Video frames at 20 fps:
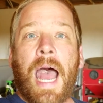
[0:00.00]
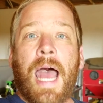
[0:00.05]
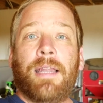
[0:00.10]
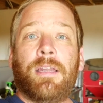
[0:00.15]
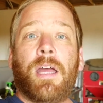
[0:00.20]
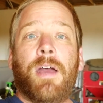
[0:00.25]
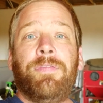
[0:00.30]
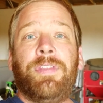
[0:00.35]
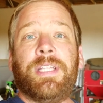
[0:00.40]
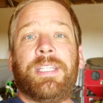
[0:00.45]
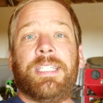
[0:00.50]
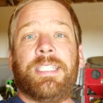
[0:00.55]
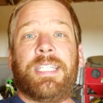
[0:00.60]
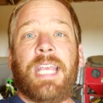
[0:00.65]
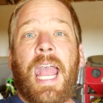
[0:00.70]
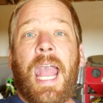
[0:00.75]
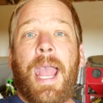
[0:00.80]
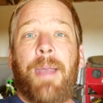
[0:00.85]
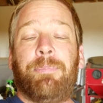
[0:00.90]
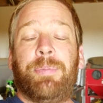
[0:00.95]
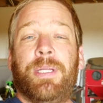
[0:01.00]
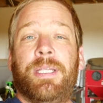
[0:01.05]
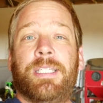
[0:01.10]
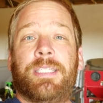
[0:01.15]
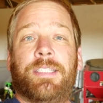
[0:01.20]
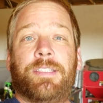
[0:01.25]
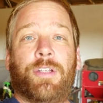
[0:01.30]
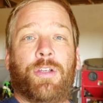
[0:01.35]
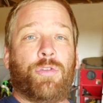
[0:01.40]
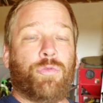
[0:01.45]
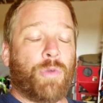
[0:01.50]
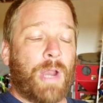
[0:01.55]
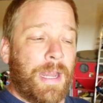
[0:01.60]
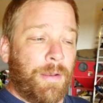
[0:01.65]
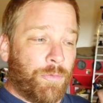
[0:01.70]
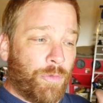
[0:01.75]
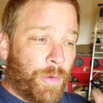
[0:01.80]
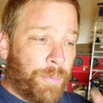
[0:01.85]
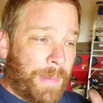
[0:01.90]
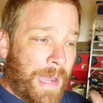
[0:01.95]
I love that this happened. This is a
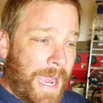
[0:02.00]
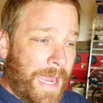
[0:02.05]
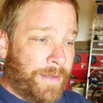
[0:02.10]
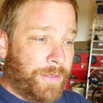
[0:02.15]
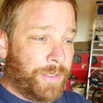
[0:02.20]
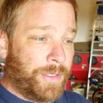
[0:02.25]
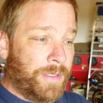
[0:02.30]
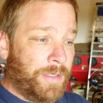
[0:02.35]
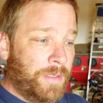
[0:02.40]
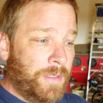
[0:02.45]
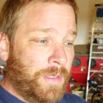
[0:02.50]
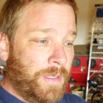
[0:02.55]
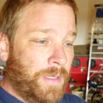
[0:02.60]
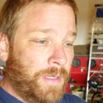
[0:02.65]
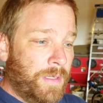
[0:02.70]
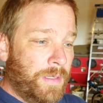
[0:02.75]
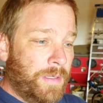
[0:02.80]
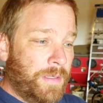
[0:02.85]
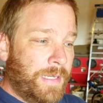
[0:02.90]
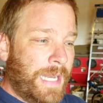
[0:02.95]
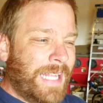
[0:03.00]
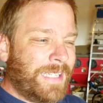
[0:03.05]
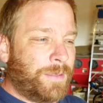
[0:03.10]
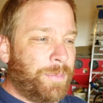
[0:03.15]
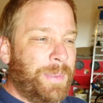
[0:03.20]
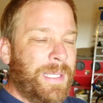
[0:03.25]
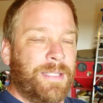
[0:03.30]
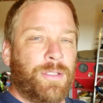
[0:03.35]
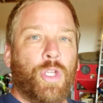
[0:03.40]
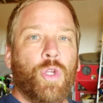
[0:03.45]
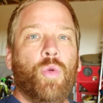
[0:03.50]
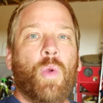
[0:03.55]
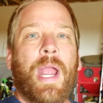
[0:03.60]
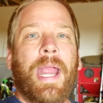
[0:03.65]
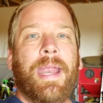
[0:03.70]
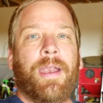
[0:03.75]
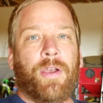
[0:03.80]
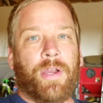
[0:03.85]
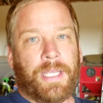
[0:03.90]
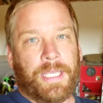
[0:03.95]
great reminder not to be too
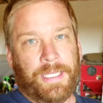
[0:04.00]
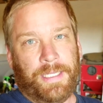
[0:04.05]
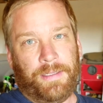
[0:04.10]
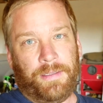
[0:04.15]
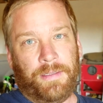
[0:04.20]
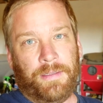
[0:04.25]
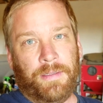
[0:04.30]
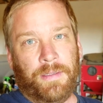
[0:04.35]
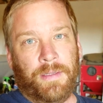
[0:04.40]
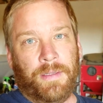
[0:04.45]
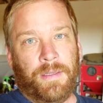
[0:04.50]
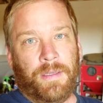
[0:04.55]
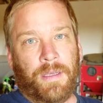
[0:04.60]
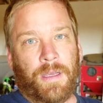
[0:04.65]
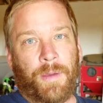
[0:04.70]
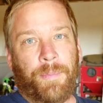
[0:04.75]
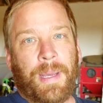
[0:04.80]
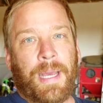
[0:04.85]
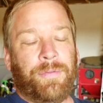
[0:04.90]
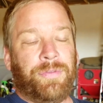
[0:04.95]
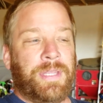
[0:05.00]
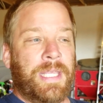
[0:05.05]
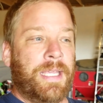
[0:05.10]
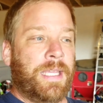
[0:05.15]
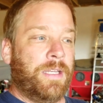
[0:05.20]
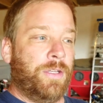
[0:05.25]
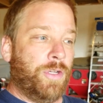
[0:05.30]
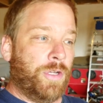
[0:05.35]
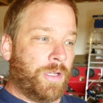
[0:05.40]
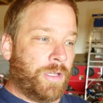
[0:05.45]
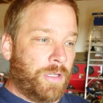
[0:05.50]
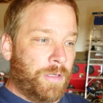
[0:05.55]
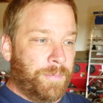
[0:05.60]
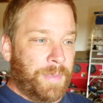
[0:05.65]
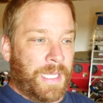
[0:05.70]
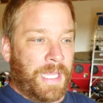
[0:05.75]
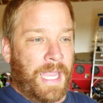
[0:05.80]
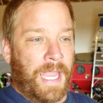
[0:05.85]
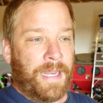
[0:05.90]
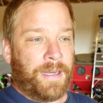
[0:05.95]
arrogant about thinking you're a good
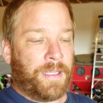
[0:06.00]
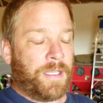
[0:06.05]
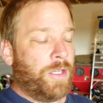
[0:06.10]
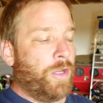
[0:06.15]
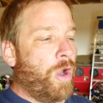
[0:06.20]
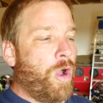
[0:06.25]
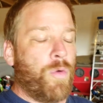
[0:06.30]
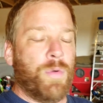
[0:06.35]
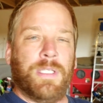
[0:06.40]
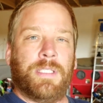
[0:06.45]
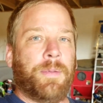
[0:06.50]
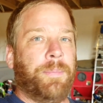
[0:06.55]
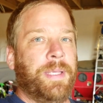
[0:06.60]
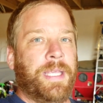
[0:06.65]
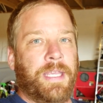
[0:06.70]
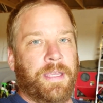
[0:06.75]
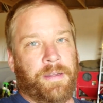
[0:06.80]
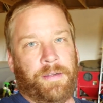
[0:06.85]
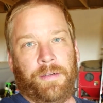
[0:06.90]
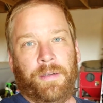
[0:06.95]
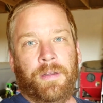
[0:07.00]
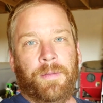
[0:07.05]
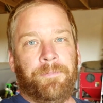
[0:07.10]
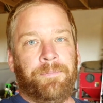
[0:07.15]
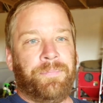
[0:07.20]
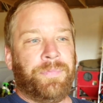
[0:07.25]
mechanic. You're always a beginner.